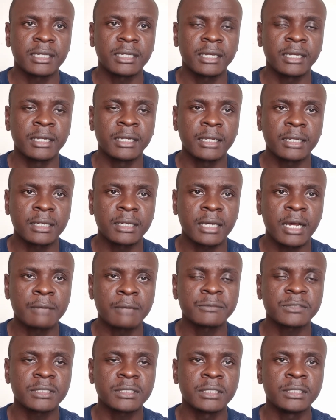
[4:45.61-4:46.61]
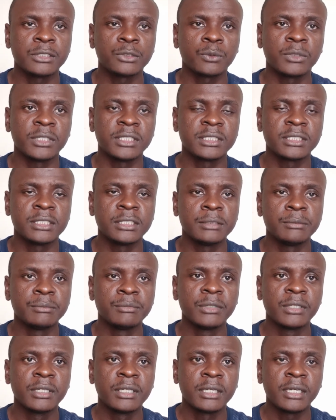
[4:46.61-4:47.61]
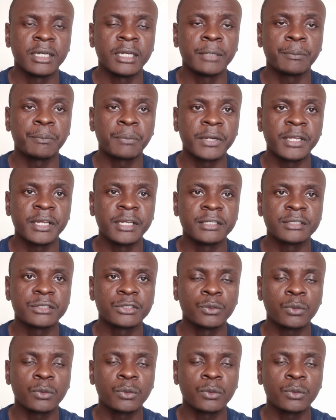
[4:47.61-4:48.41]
and comes into the team and plays,